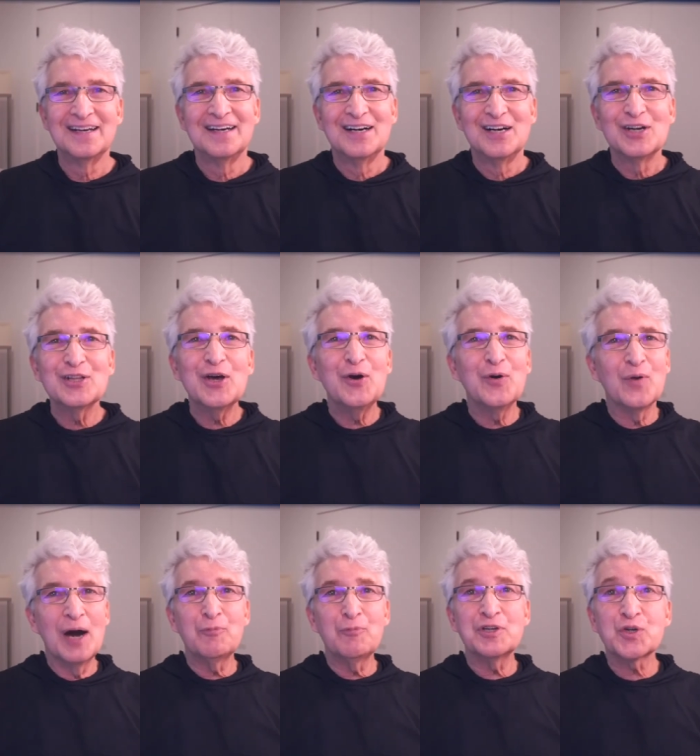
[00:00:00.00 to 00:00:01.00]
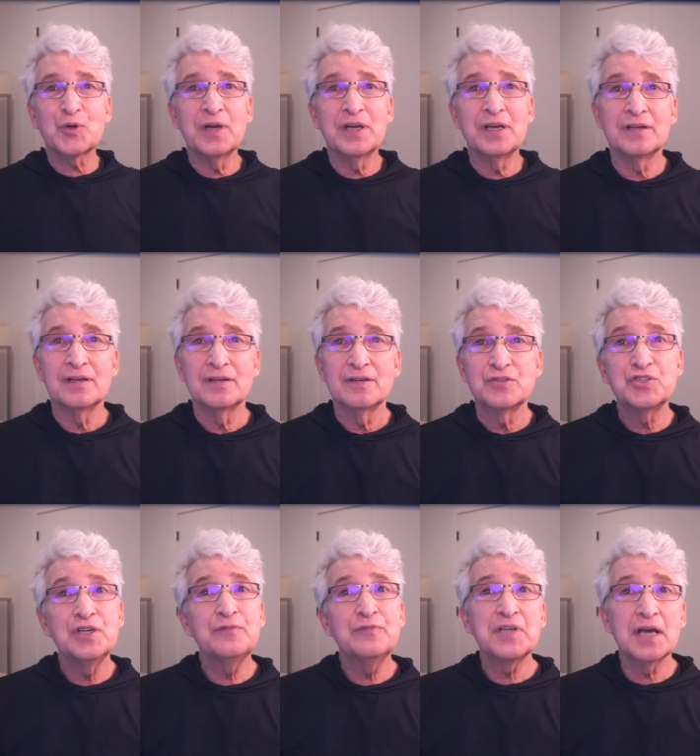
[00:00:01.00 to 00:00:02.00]
Hello, I'm Rich Green,
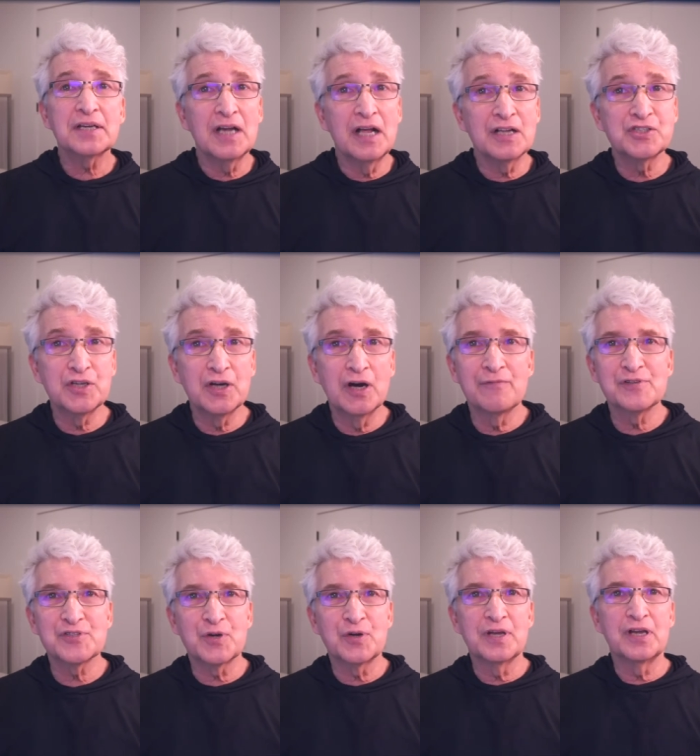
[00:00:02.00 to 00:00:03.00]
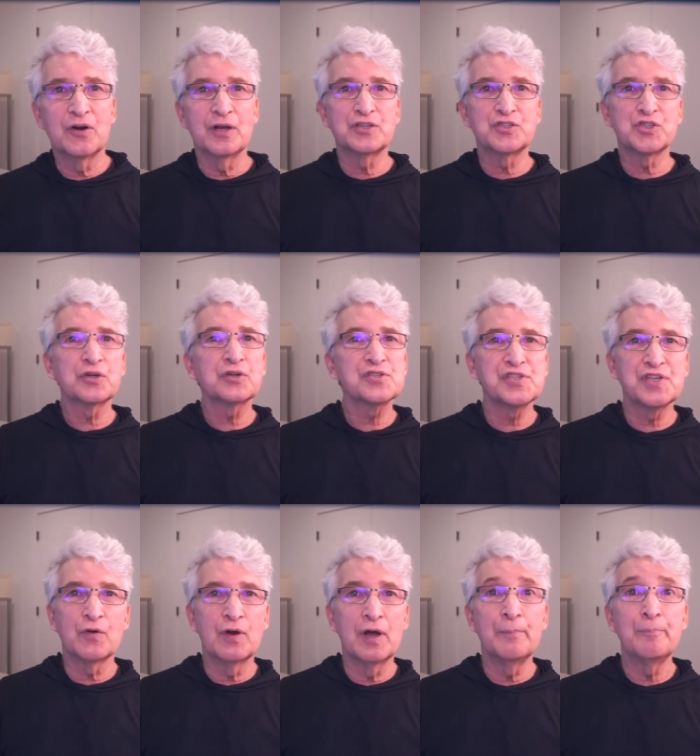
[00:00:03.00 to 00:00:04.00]
Chief Technology Officer here at
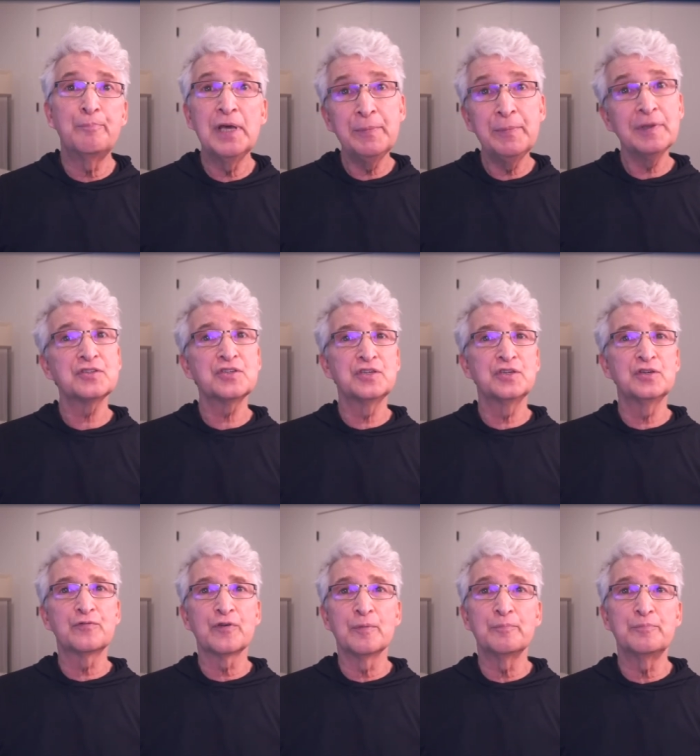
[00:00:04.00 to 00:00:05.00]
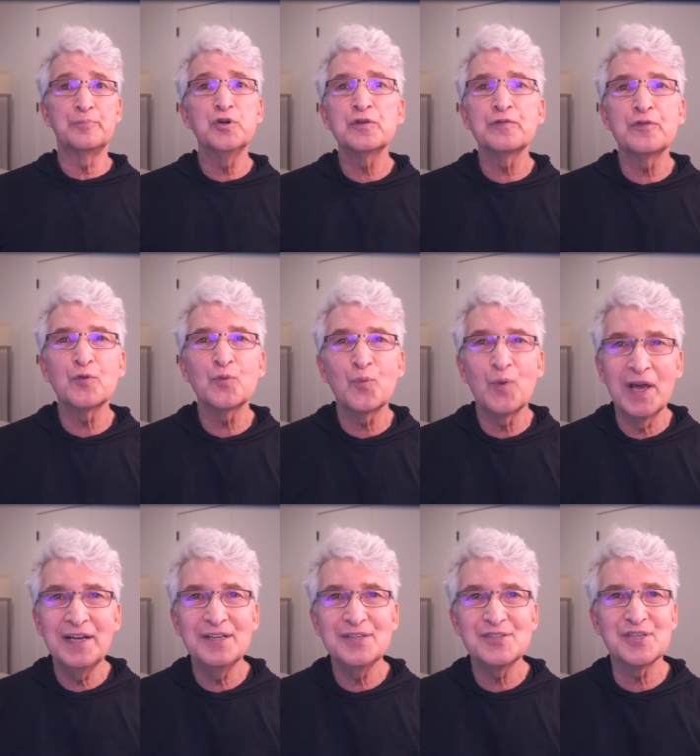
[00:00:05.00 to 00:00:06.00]
SugarCRM, beaming to you from beautiful,
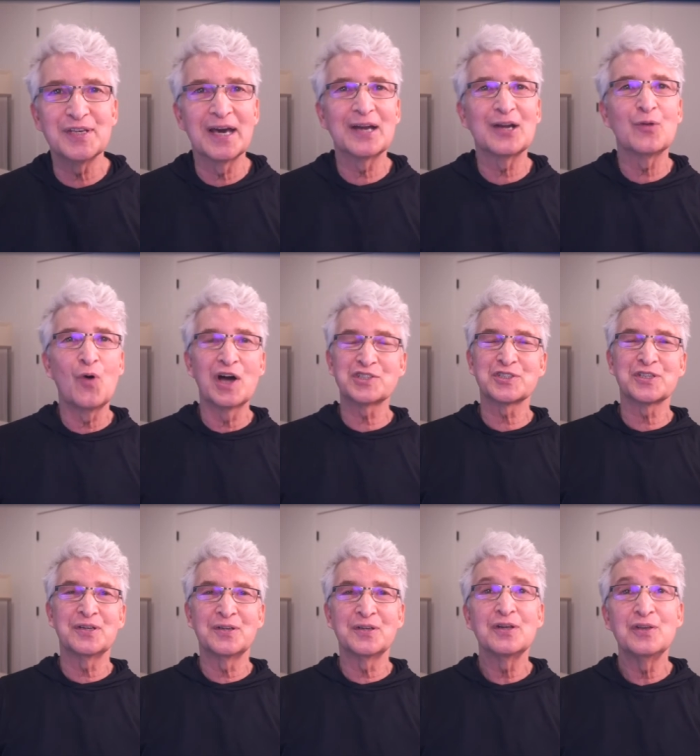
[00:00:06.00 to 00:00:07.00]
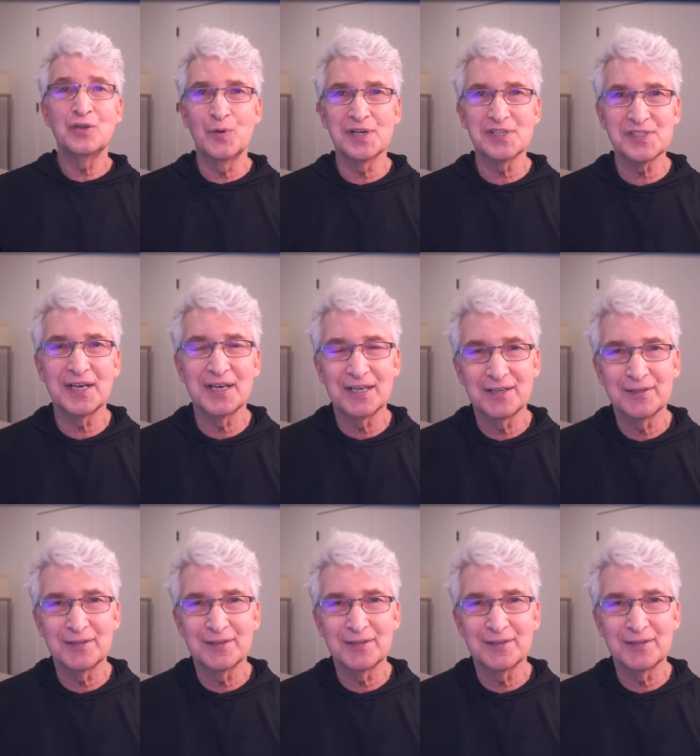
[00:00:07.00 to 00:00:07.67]
rainy Seattle, Washington, USA.